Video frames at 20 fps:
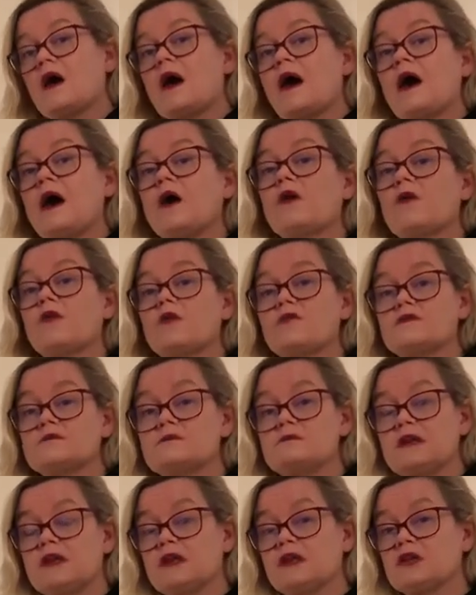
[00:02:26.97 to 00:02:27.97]
how those
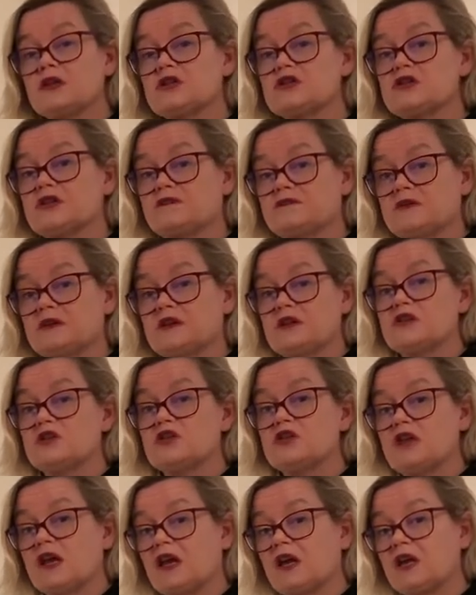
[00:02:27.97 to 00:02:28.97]
meanings shifted and
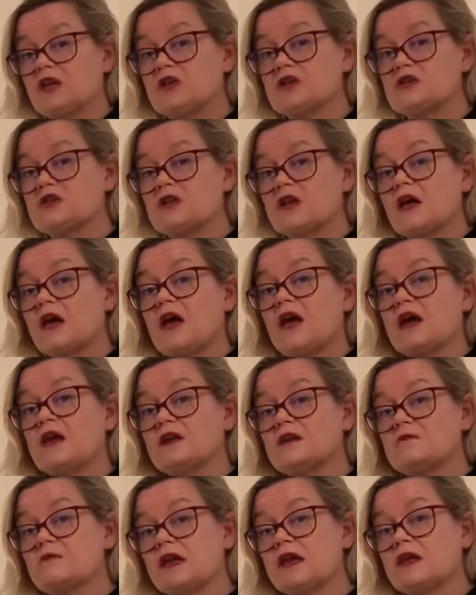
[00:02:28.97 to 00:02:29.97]
changed, and
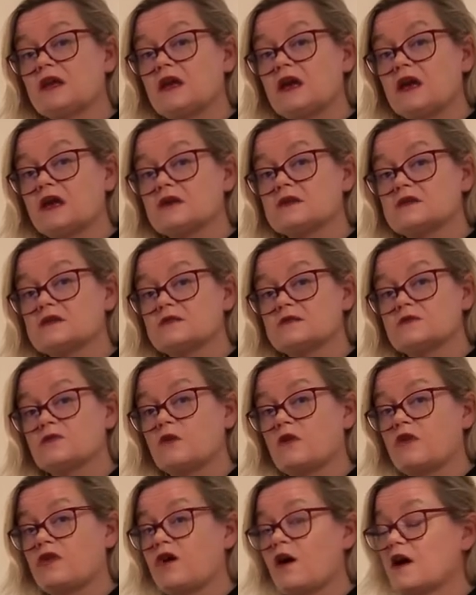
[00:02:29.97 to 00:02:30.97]
in many cases were
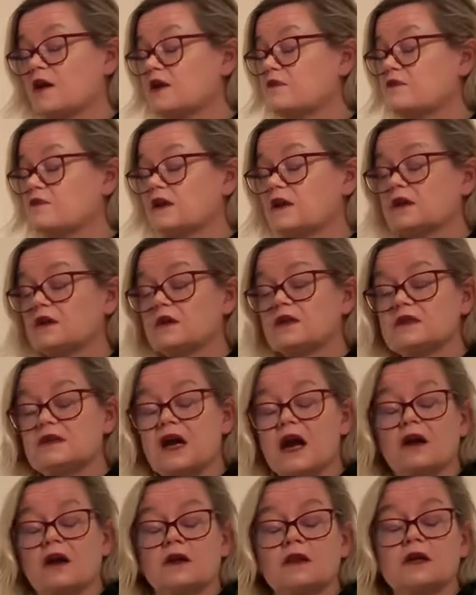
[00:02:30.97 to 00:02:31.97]
thought of in
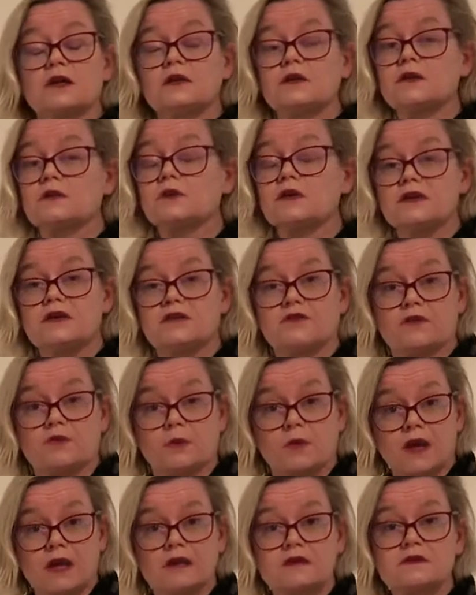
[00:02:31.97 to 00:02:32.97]
entirely new and different
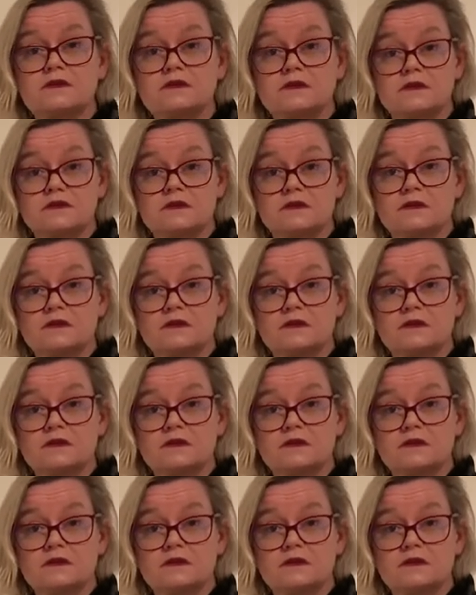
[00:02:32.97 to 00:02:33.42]
ways.